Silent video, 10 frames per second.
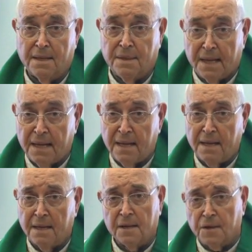
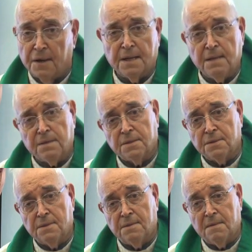They, according
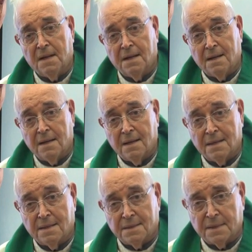to the
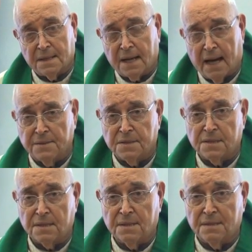
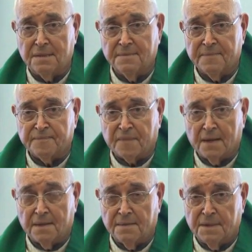Council
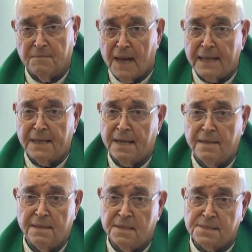of the
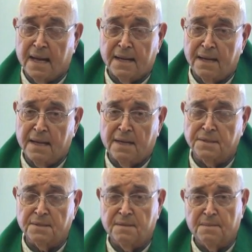Vatican, the Second
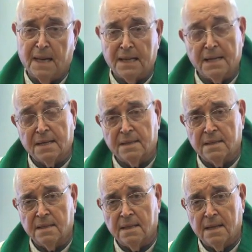Council of the Vatican,
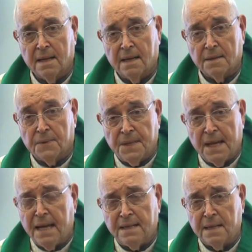
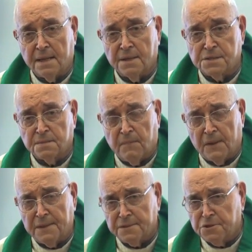create a
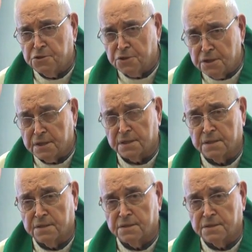small church.